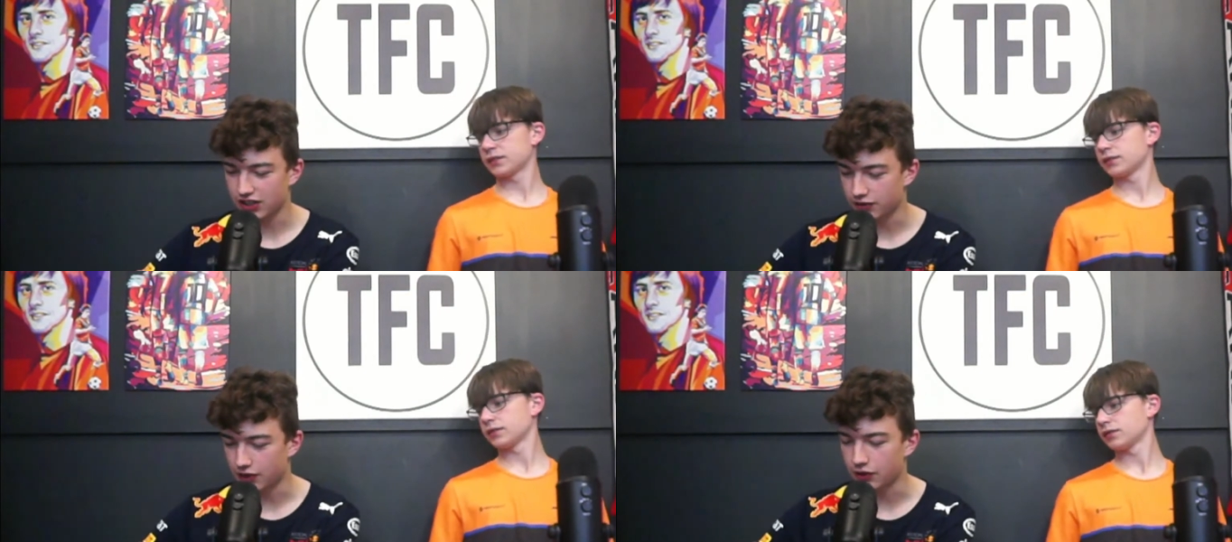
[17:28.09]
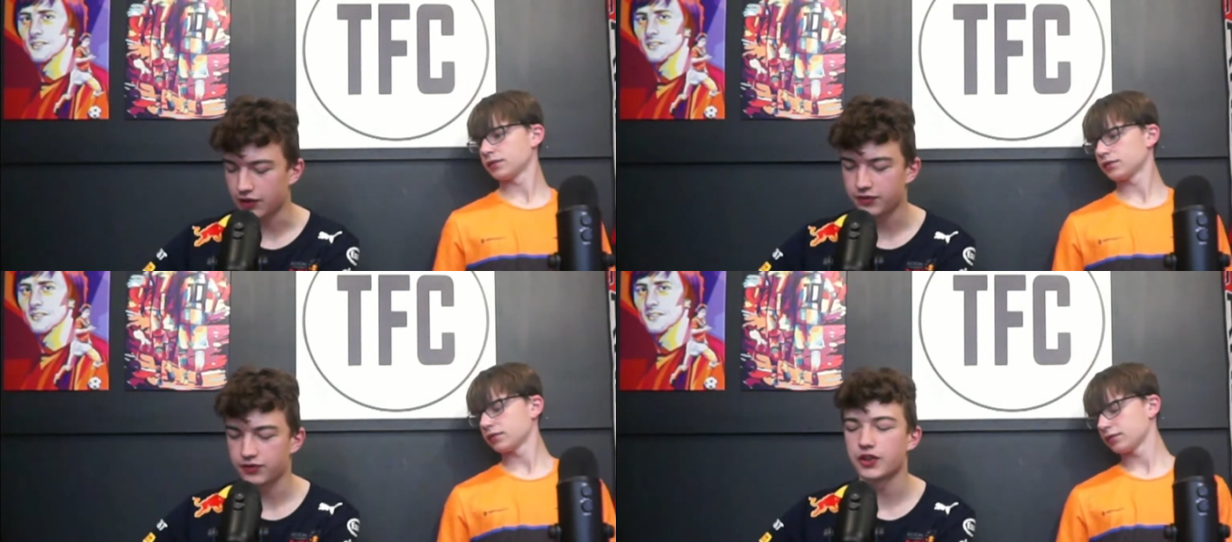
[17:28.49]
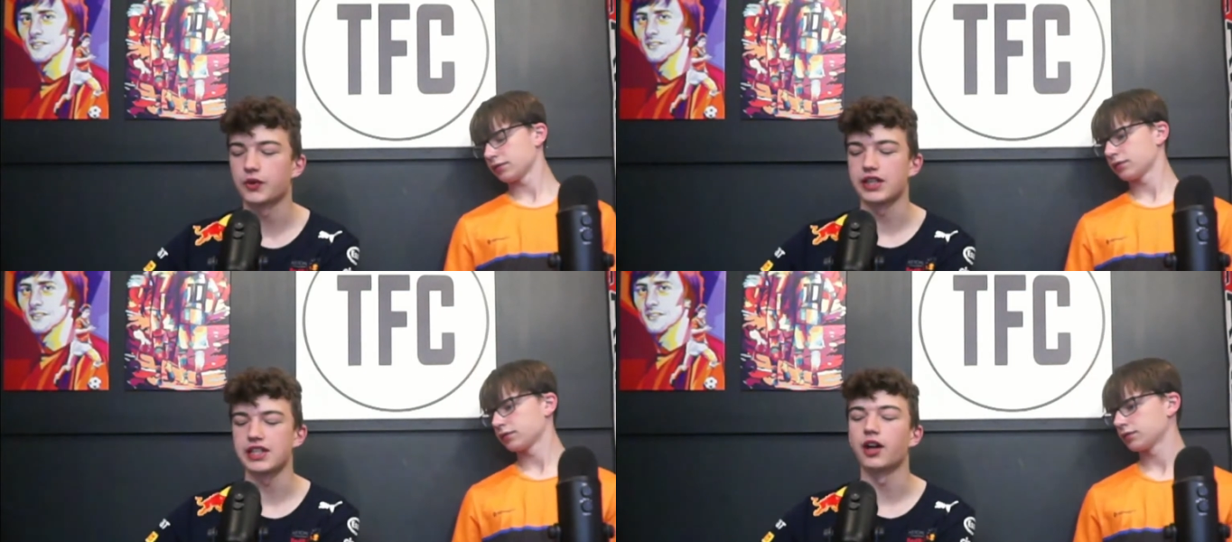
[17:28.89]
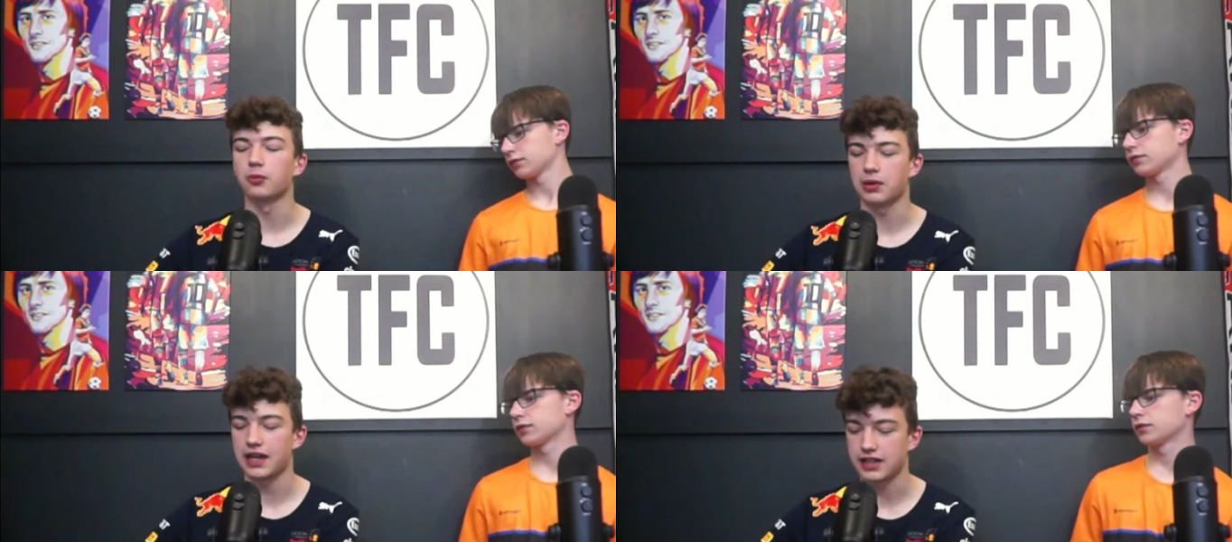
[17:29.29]
Speaker 1: Uh, well, of three young
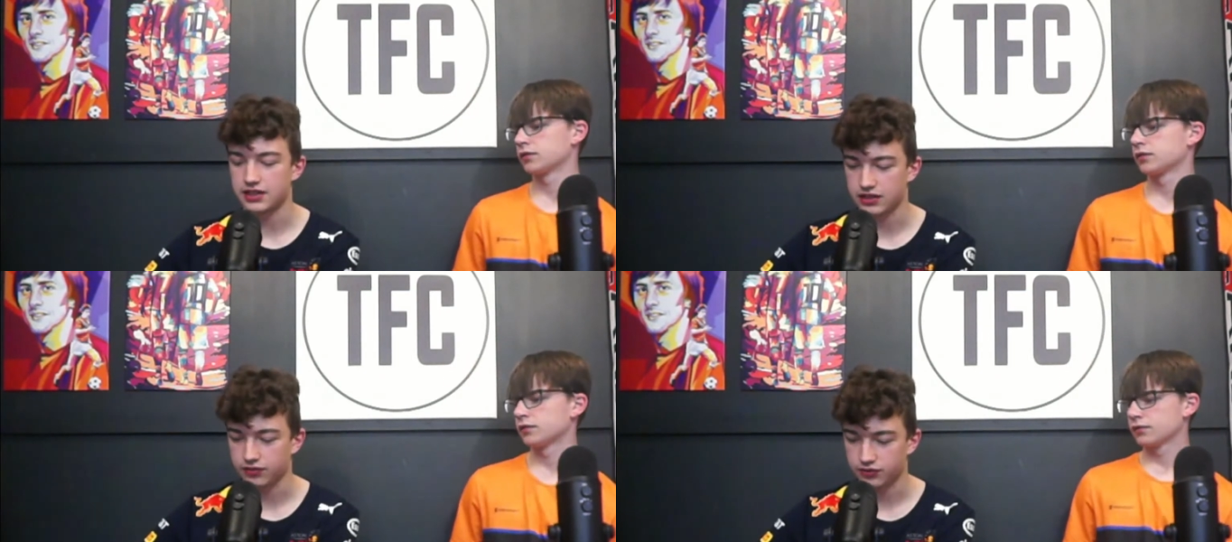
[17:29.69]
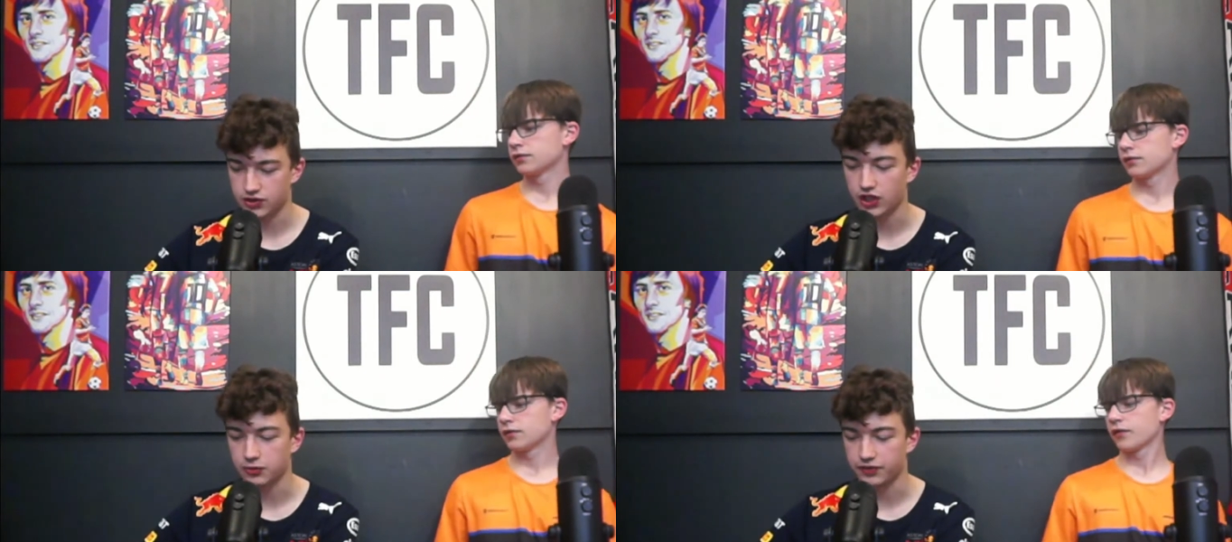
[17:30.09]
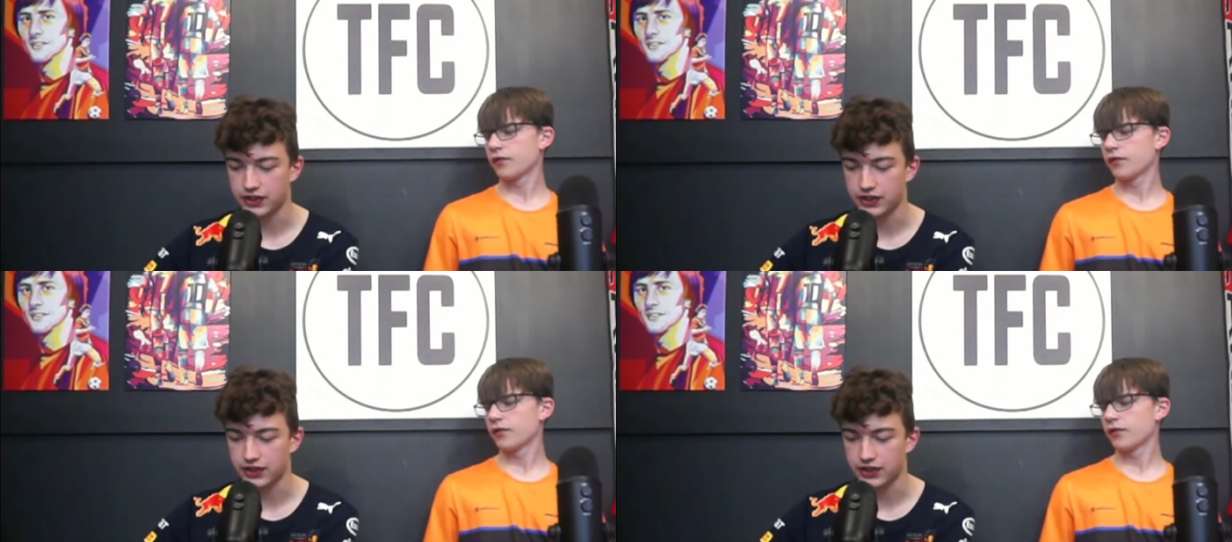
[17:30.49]
players have signed professional